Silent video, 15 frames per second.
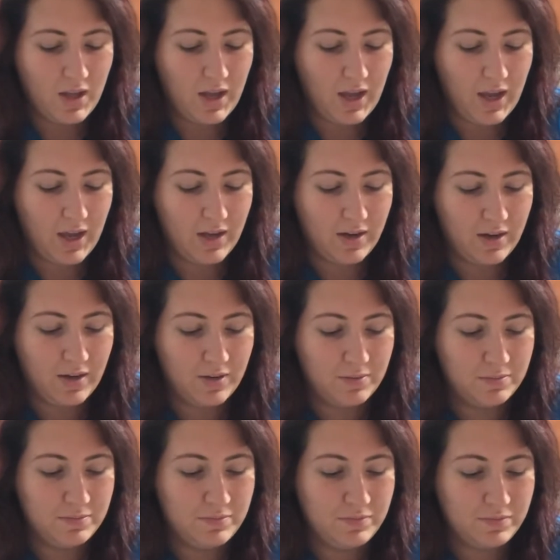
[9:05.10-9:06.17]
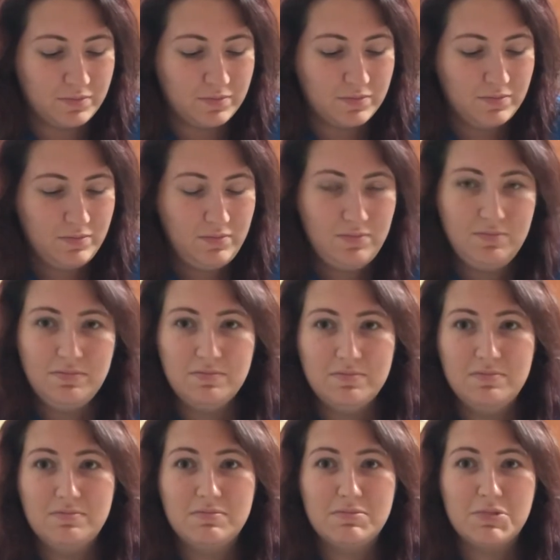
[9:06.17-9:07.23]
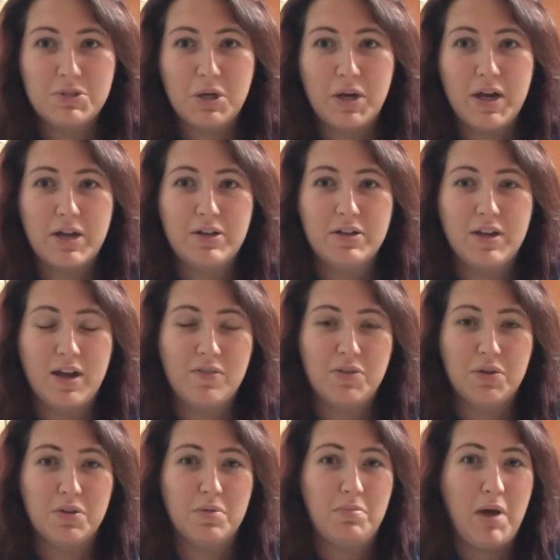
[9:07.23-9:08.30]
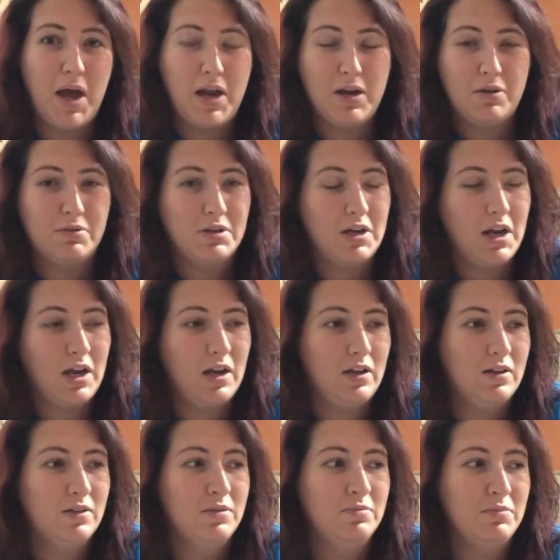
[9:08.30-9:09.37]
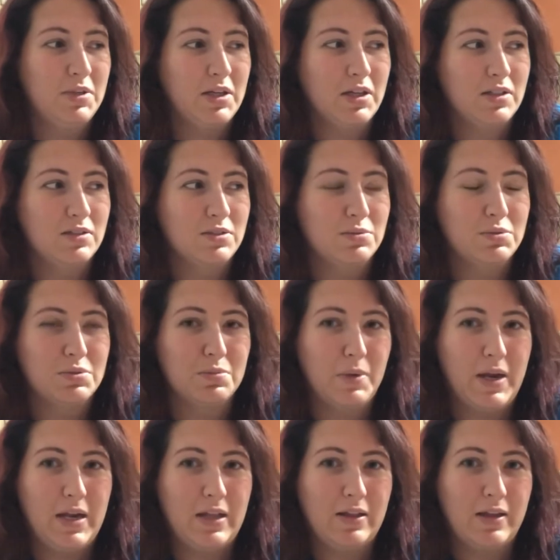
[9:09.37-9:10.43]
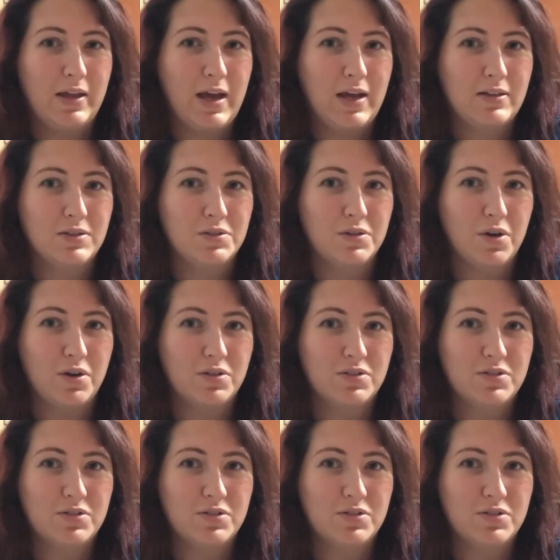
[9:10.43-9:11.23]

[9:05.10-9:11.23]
And sorry I couldn't have you on the patio today because it was raining like cats and dogs.